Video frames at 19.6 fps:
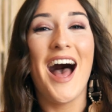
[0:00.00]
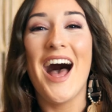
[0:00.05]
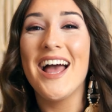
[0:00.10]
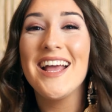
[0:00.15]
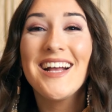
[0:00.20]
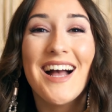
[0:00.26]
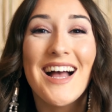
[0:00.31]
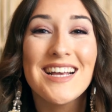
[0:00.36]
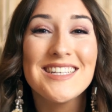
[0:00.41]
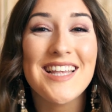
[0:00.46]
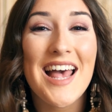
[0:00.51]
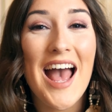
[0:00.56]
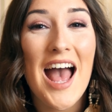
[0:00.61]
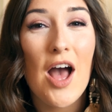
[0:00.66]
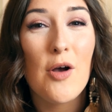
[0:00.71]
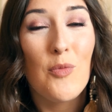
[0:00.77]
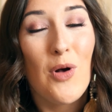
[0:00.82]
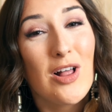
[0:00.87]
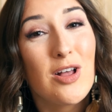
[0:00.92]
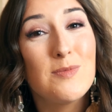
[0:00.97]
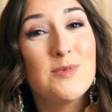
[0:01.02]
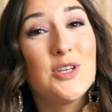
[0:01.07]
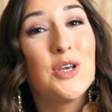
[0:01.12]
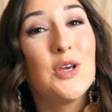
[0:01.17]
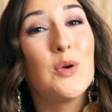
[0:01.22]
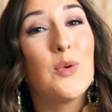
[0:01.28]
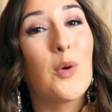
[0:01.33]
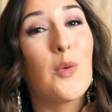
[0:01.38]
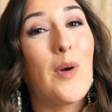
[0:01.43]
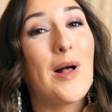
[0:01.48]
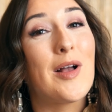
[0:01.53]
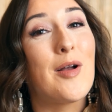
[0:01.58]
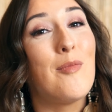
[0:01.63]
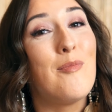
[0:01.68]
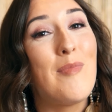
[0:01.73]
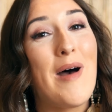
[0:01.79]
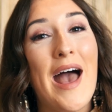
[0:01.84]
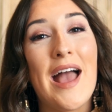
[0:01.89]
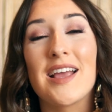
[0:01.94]
Hi guys and welcome to or
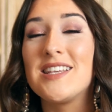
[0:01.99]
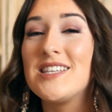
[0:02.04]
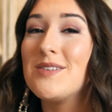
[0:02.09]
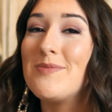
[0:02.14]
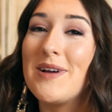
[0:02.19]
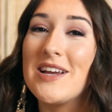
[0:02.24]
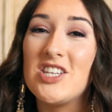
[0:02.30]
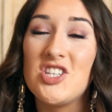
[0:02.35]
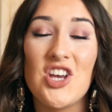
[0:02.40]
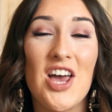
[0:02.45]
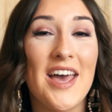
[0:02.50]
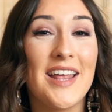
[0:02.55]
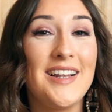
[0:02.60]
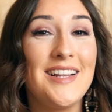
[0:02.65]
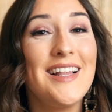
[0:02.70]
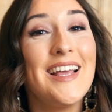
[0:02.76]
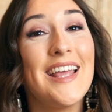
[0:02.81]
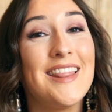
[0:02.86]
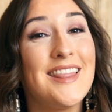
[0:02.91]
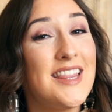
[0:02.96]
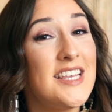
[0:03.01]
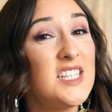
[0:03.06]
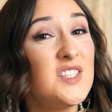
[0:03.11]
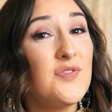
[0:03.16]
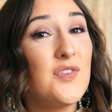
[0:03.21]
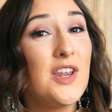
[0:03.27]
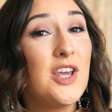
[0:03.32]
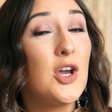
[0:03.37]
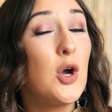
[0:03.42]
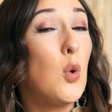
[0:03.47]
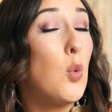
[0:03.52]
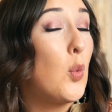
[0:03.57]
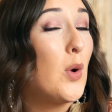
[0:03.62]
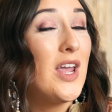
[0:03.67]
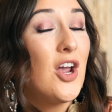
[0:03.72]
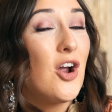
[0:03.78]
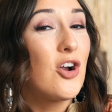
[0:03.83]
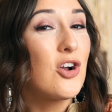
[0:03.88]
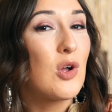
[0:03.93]
welcome back to my channel. In this video
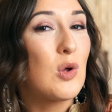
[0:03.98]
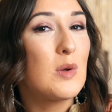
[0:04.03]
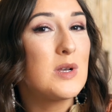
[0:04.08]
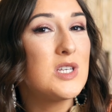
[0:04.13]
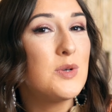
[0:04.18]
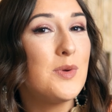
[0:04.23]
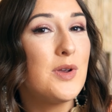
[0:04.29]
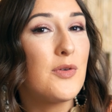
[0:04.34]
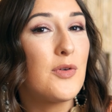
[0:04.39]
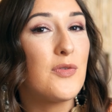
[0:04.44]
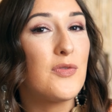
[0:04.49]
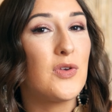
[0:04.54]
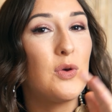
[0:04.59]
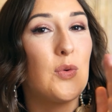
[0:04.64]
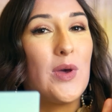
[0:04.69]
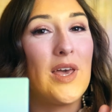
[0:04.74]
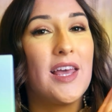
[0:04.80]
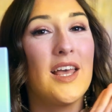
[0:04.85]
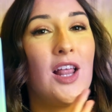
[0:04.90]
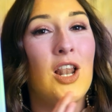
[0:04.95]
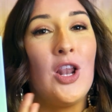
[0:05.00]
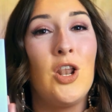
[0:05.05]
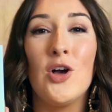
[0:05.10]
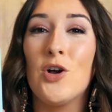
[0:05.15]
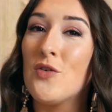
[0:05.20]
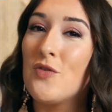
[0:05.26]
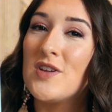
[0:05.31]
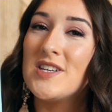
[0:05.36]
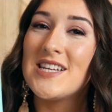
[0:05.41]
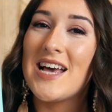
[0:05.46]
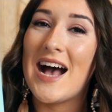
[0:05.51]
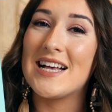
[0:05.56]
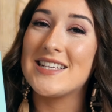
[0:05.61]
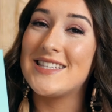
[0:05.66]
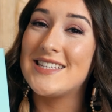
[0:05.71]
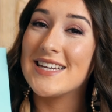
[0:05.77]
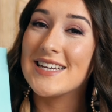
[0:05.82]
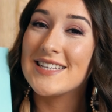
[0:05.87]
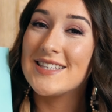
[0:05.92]
we are going to be reviewing Look
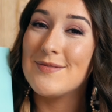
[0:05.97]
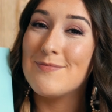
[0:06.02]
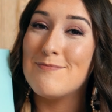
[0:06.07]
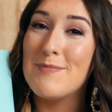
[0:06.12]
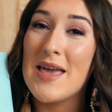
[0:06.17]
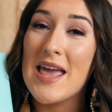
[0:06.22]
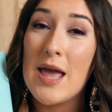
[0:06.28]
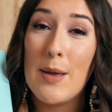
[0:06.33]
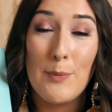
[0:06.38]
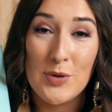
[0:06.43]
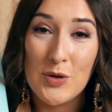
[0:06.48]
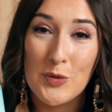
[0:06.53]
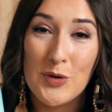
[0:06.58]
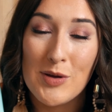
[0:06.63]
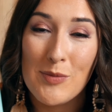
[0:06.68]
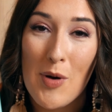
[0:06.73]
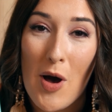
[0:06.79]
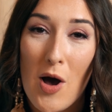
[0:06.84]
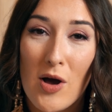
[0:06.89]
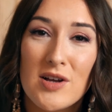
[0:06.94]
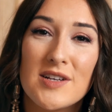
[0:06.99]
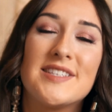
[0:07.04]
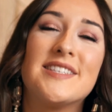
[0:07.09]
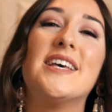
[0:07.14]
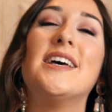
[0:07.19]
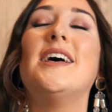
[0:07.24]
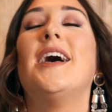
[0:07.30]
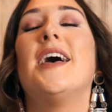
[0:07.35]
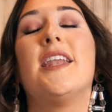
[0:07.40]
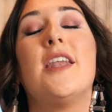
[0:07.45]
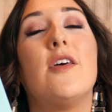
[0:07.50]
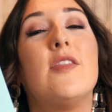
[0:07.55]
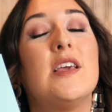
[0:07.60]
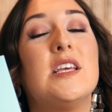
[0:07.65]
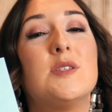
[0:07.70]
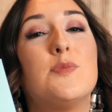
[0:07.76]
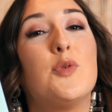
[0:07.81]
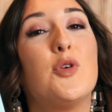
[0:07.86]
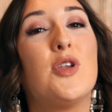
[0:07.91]
Fantastic's May Beauty Box. Now
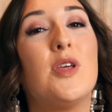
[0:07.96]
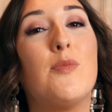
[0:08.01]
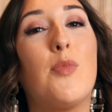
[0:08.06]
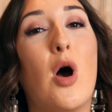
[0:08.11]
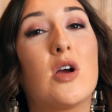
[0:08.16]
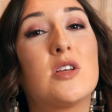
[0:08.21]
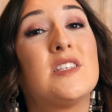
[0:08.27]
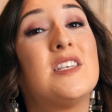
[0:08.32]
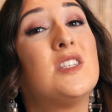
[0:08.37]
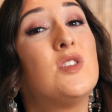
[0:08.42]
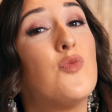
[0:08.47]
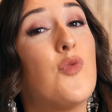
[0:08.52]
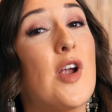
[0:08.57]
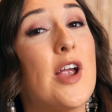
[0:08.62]
these beauty boxes